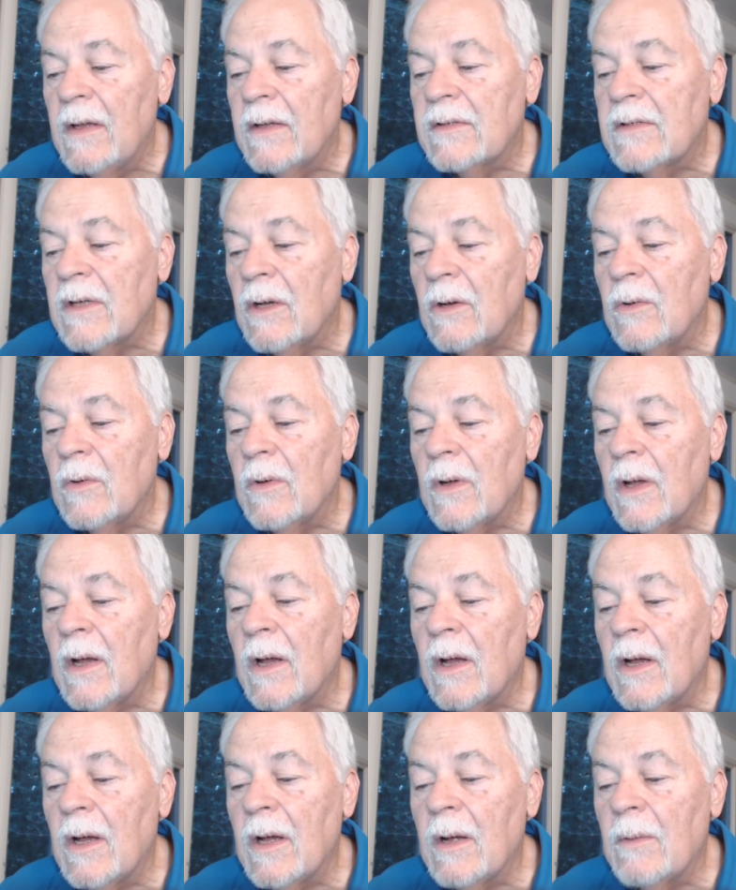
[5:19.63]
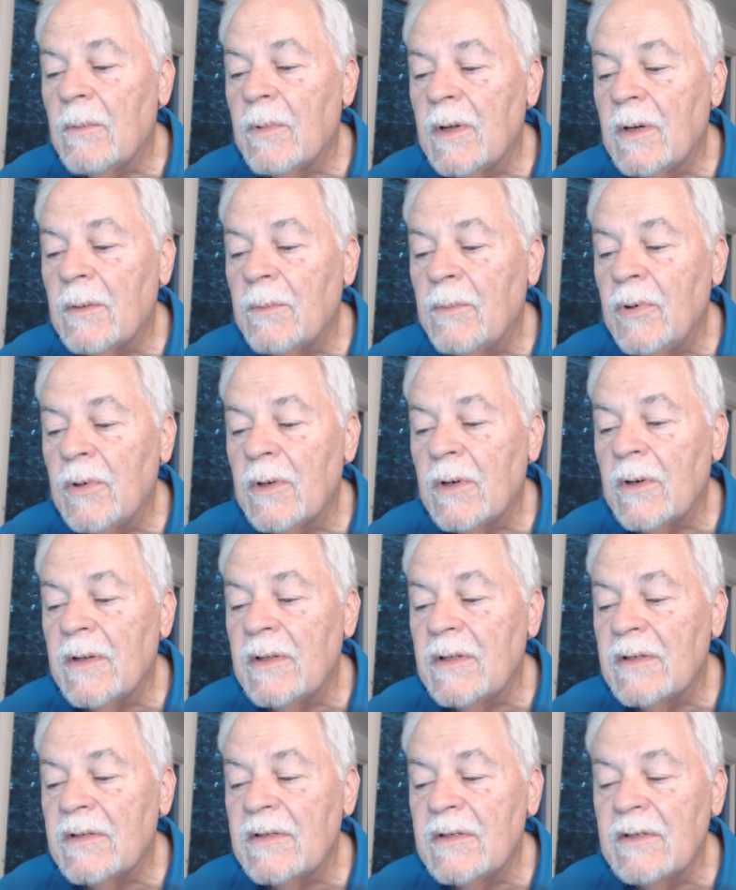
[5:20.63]
So I'm going to put her
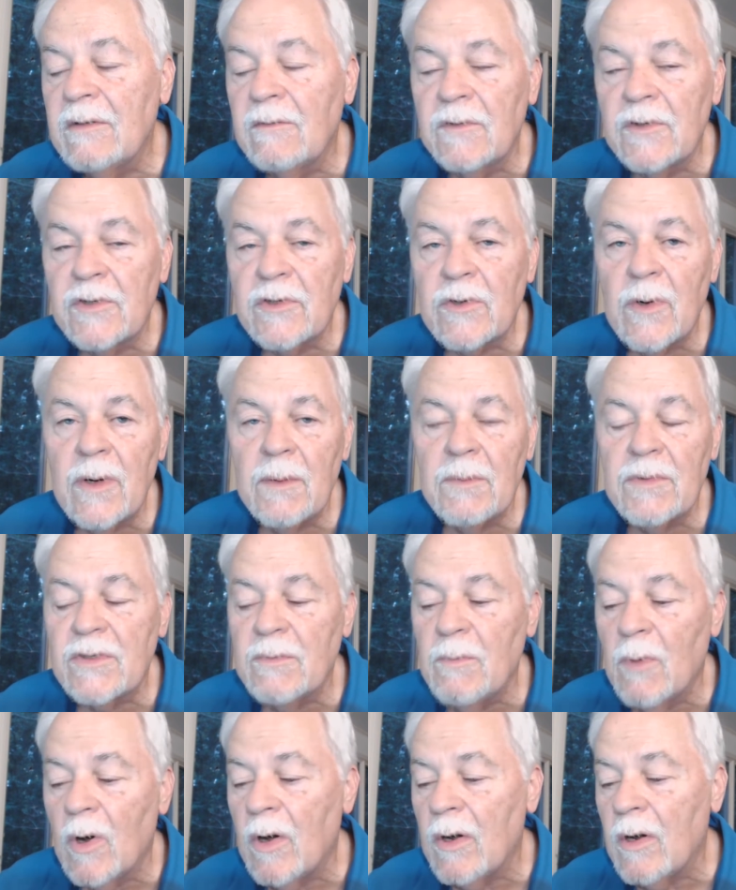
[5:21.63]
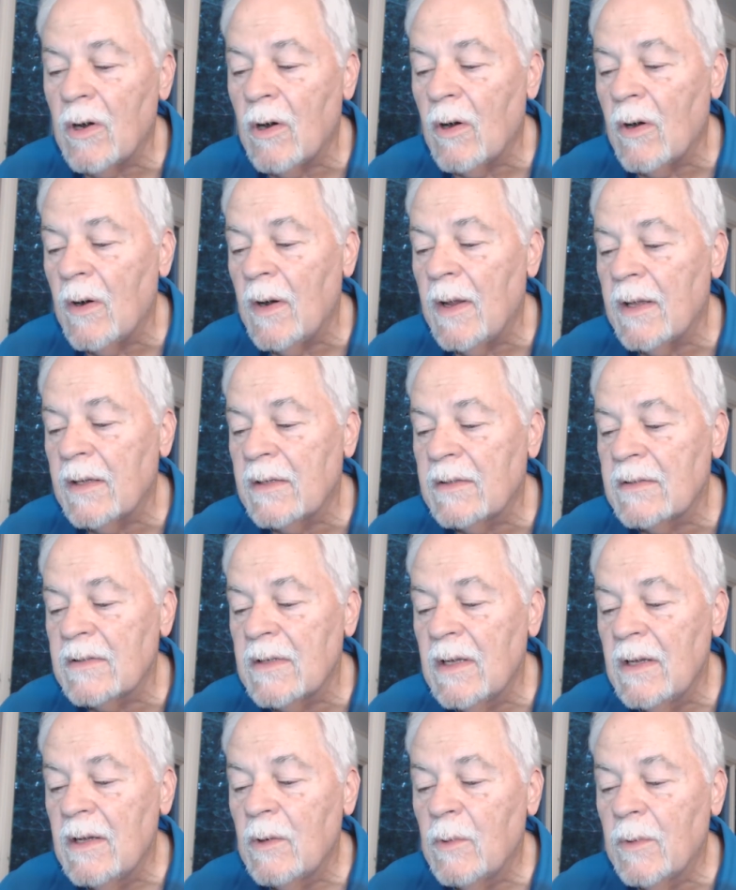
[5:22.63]
in the SilverScript Smart RX